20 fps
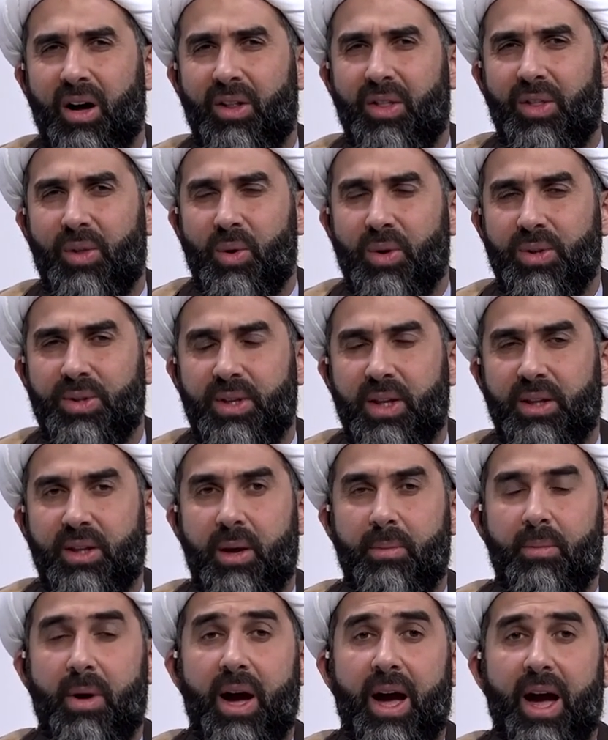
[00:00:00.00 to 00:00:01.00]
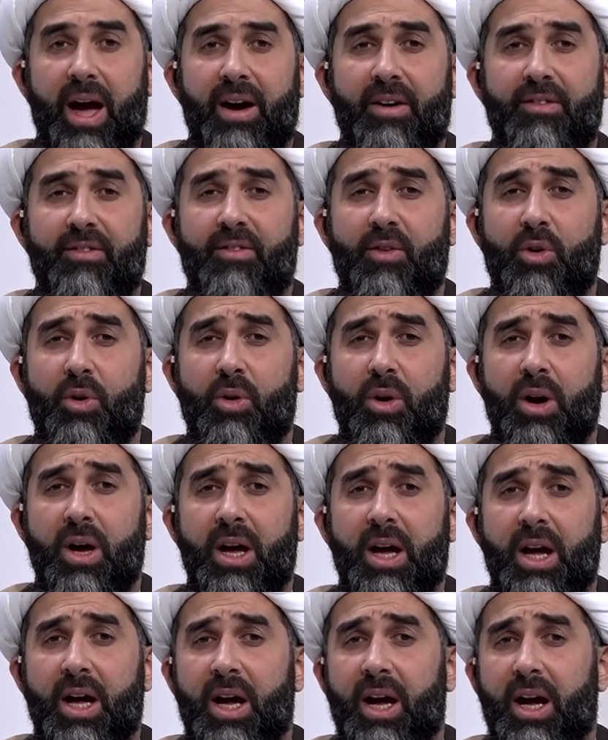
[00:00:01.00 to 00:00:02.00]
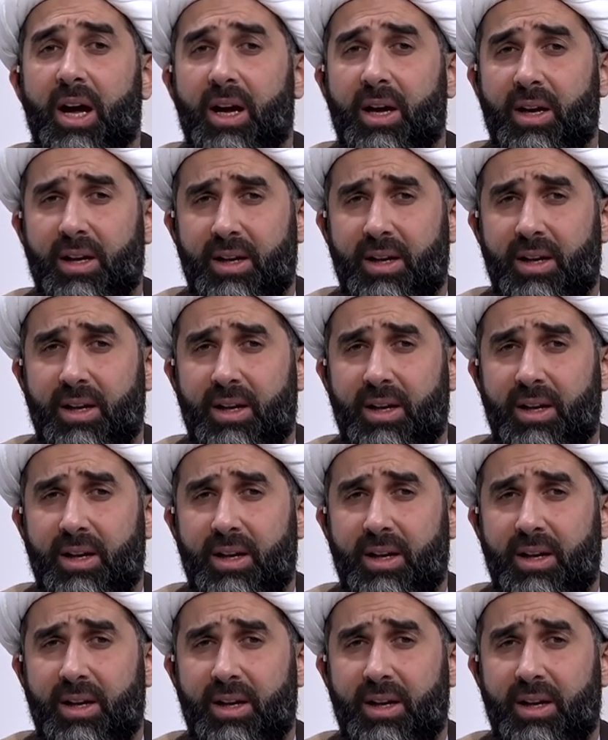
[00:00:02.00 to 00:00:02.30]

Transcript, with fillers: thoughts that they might have, or uh,